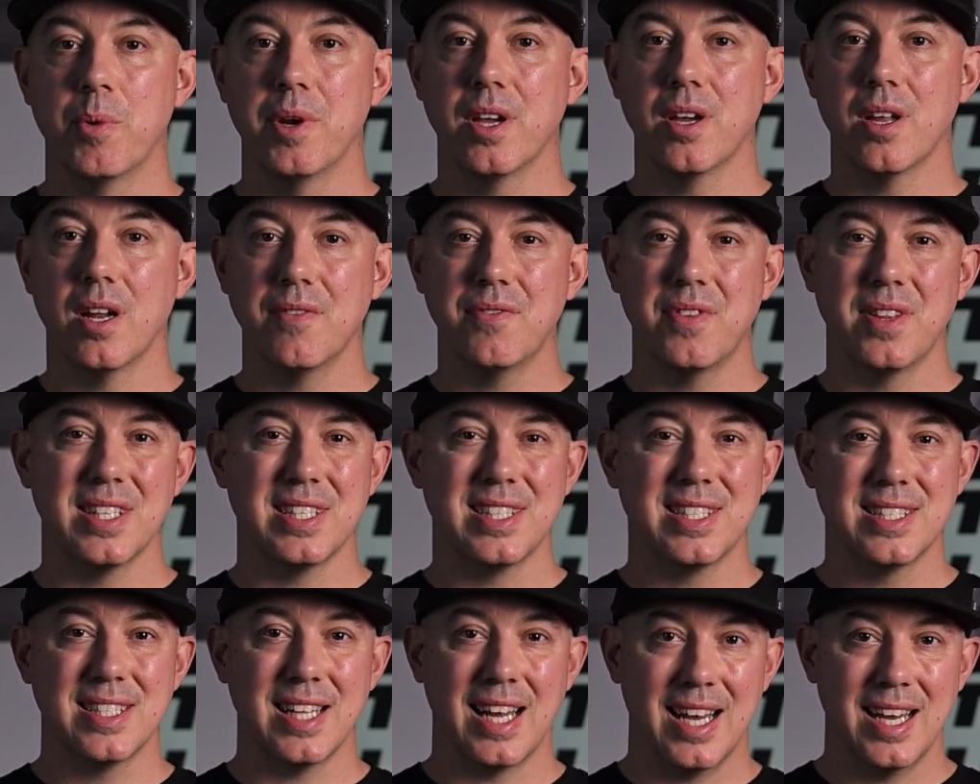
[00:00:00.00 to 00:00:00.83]
when you get off to the
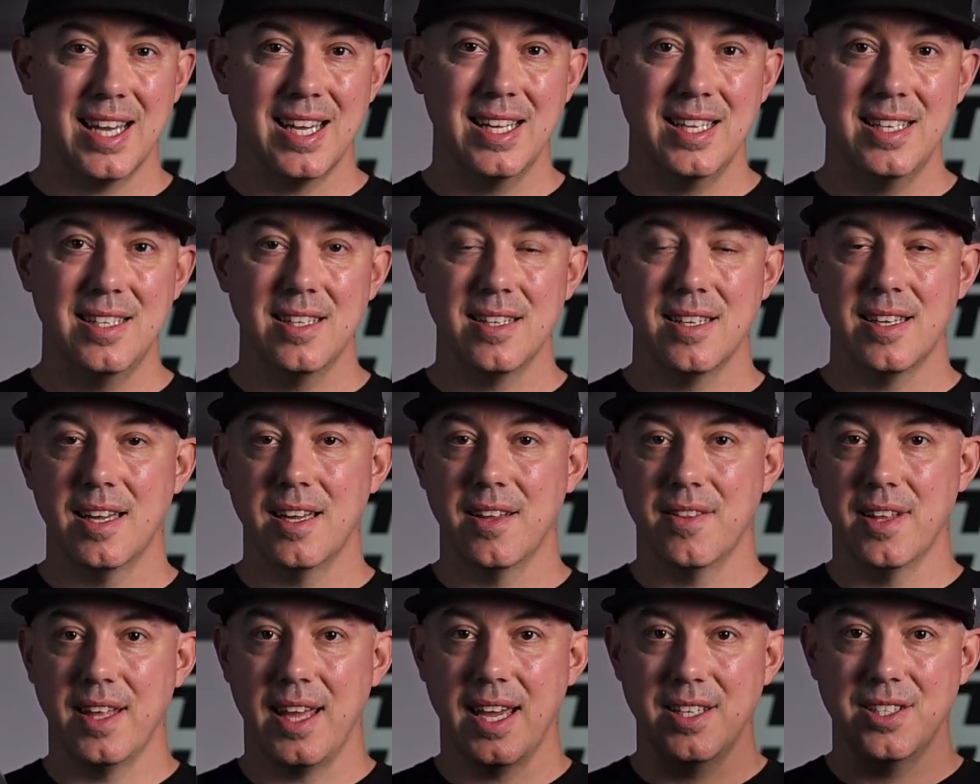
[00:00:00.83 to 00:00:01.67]
side,
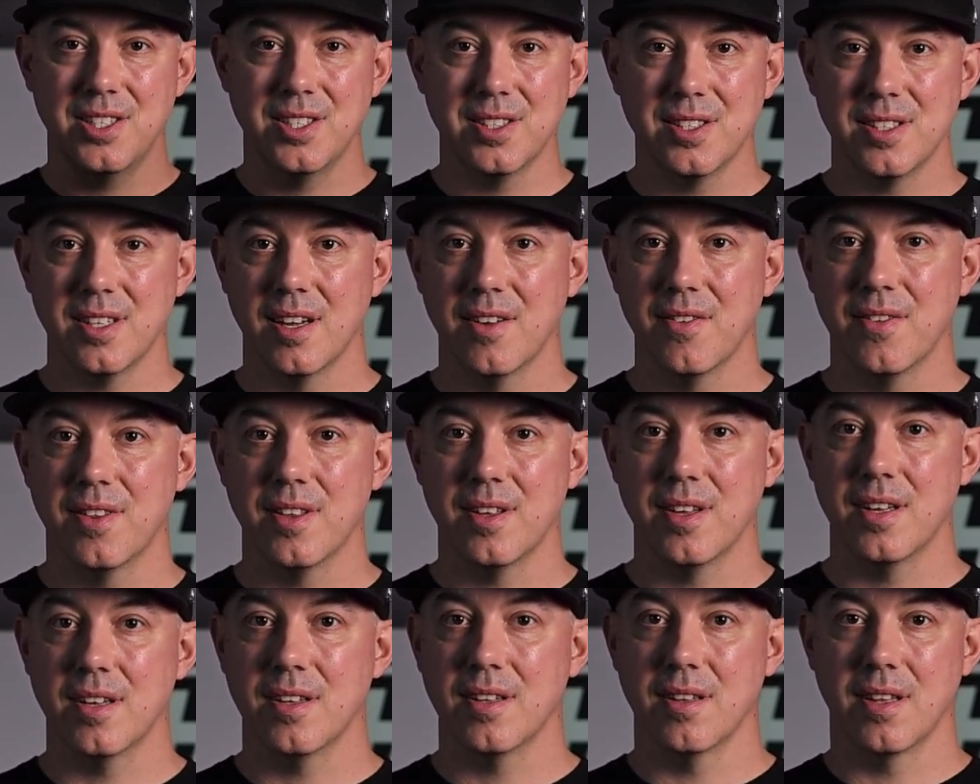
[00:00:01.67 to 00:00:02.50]
the edges of
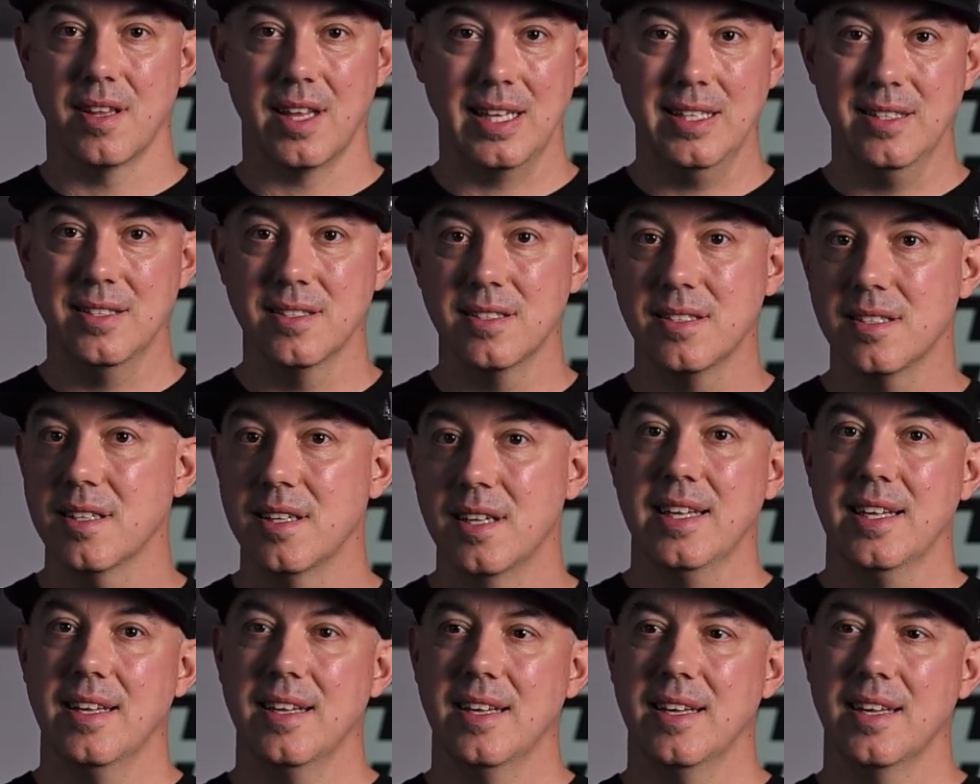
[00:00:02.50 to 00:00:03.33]
the lens,
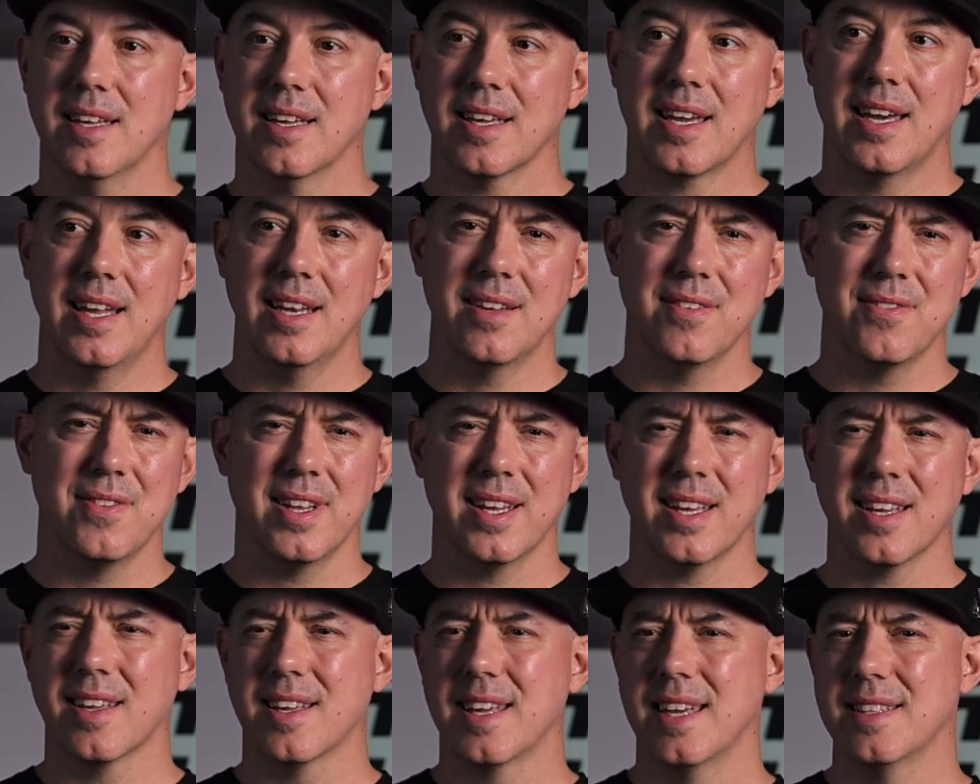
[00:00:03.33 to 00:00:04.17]
it kind of
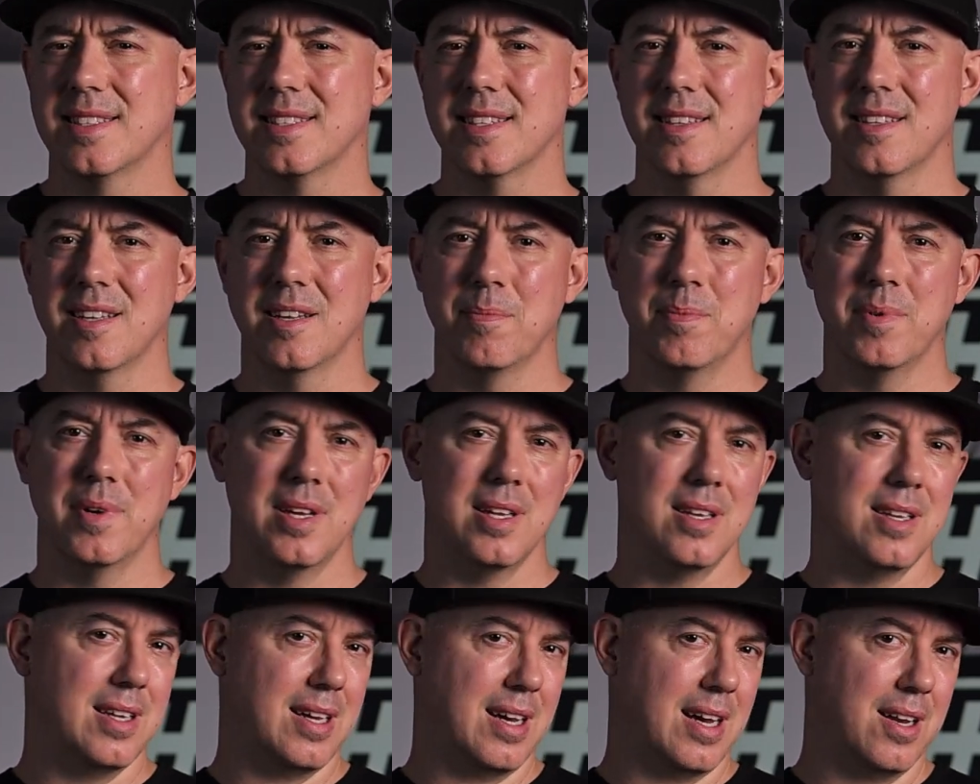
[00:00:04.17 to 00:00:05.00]
like gets a little
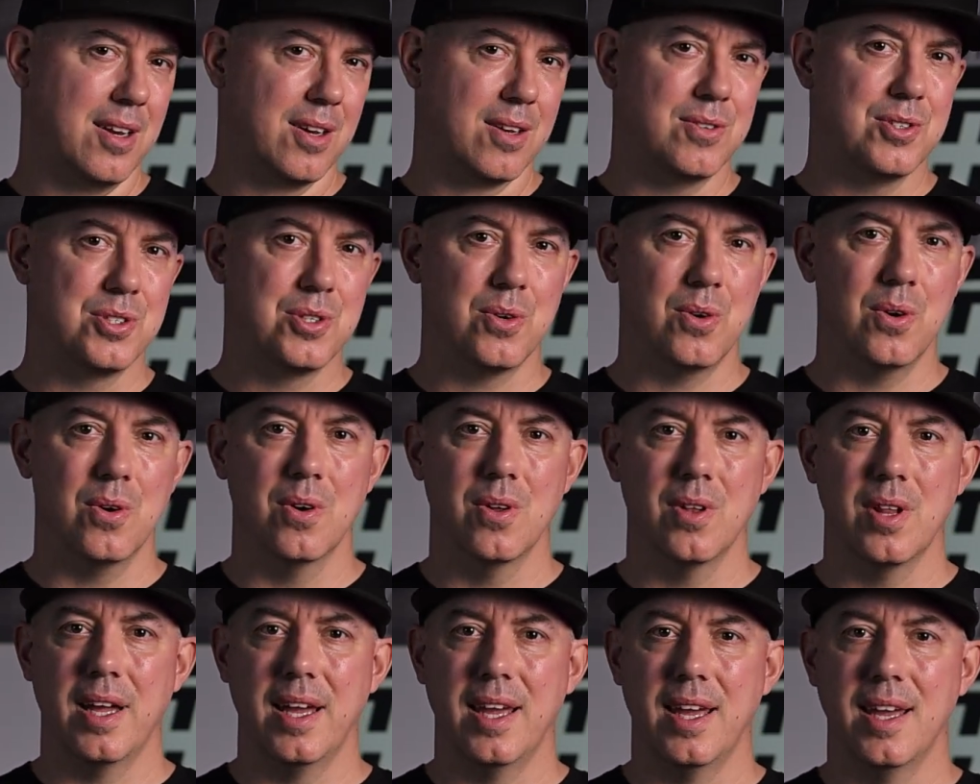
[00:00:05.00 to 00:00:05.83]
bit out of
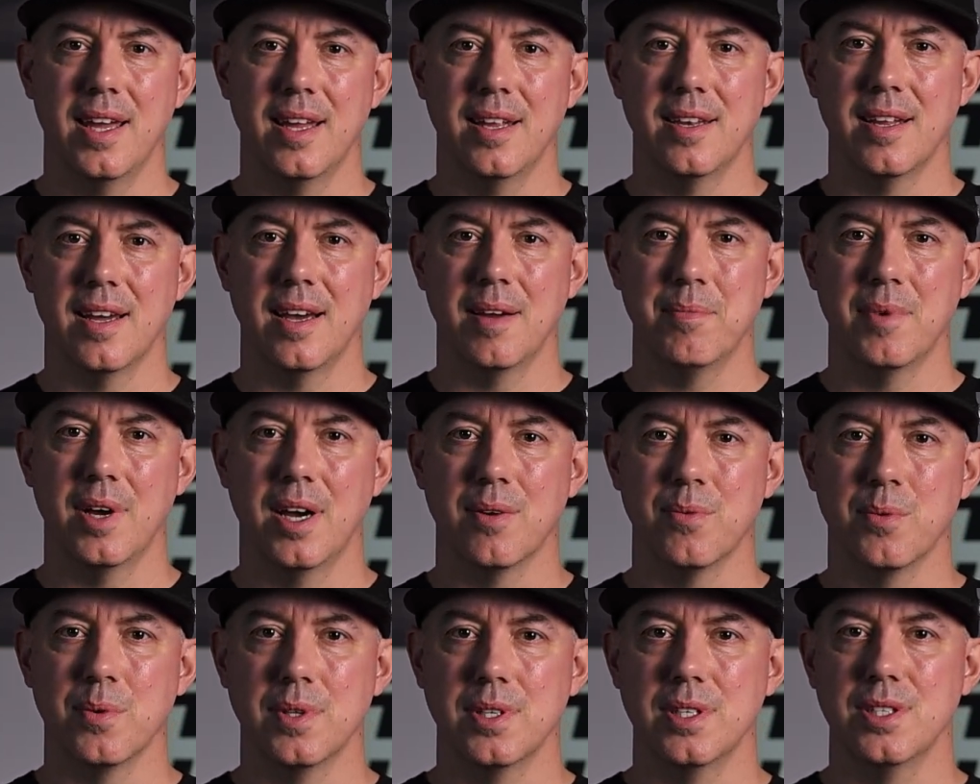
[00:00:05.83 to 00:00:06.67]
control, and I'm
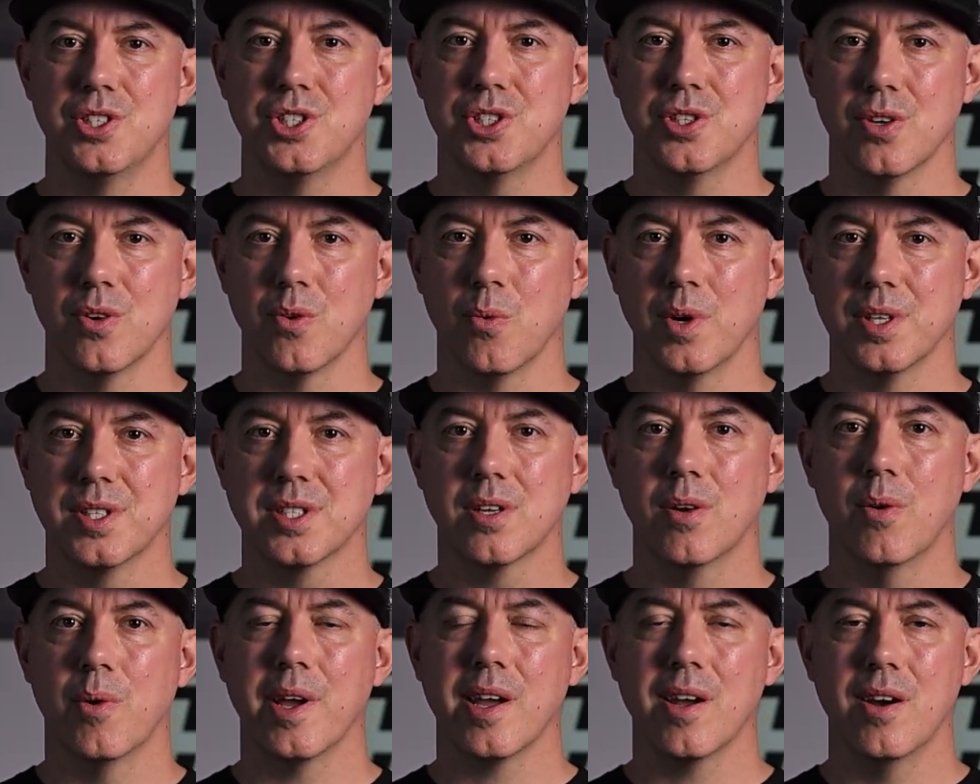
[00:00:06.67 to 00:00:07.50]
not really sure what's
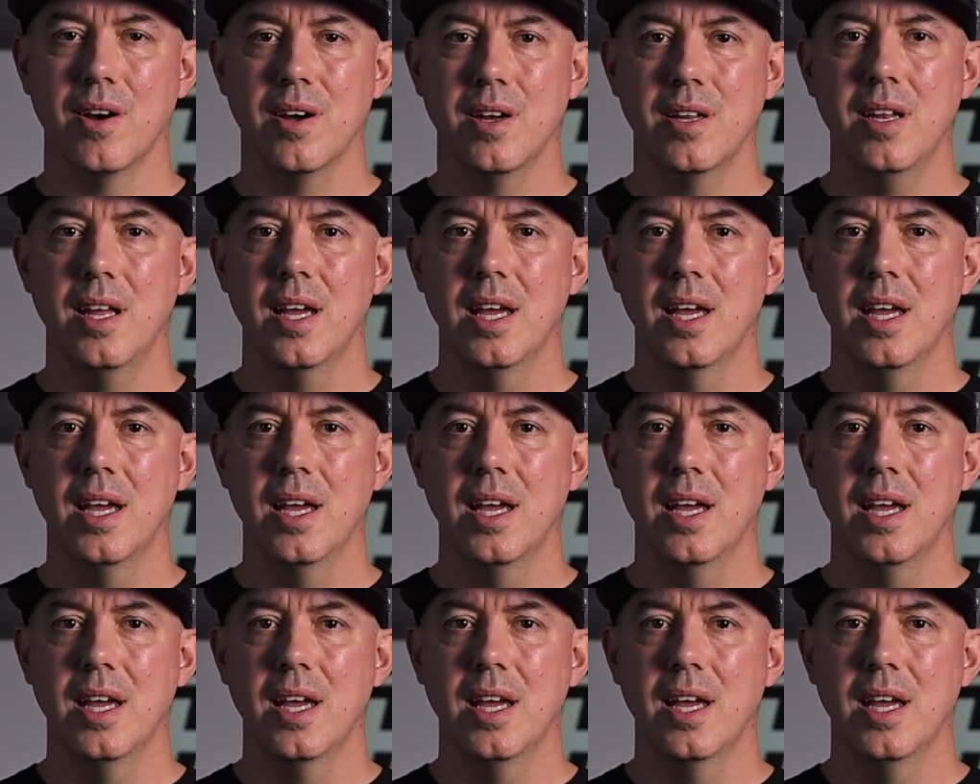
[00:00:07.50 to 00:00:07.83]
going on.